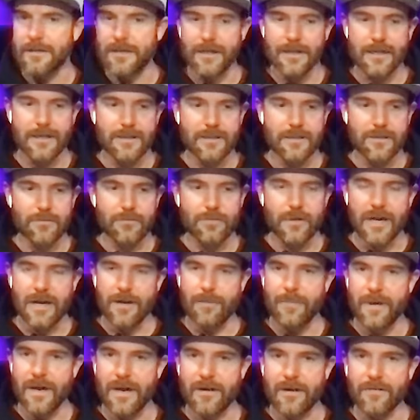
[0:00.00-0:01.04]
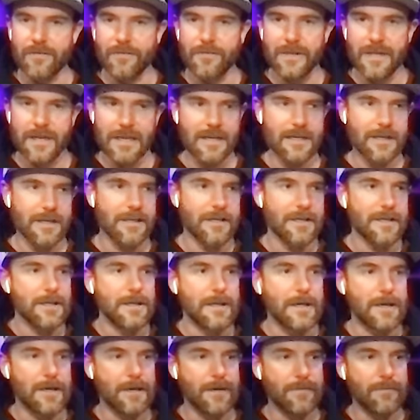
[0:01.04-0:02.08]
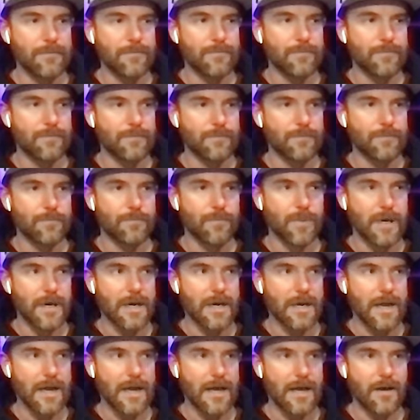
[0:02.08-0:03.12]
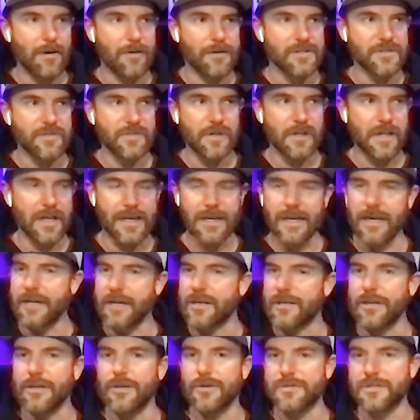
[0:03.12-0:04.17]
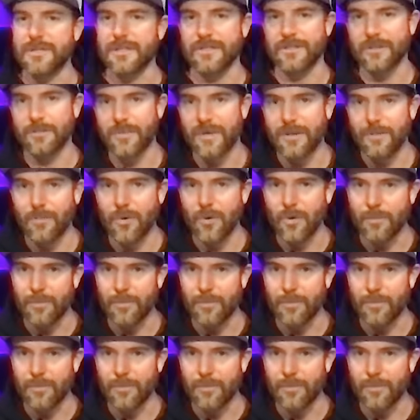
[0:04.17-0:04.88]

I get the right amount of kick, um, but I always feel like I could use a little bit more